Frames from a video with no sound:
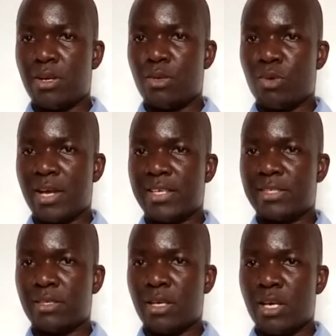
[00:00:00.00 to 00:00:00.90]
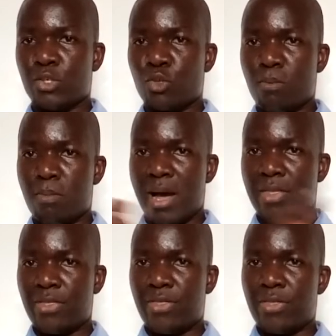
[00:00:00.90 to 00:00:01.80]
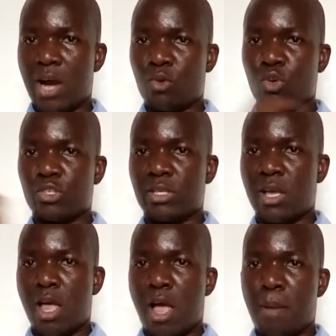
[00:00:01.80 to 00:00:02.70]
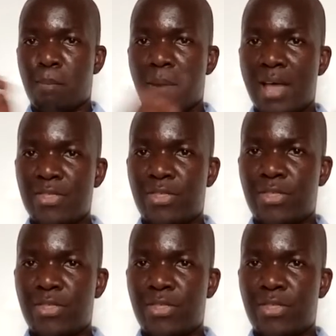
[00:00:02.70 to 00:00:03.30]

Look at this. So month across, month,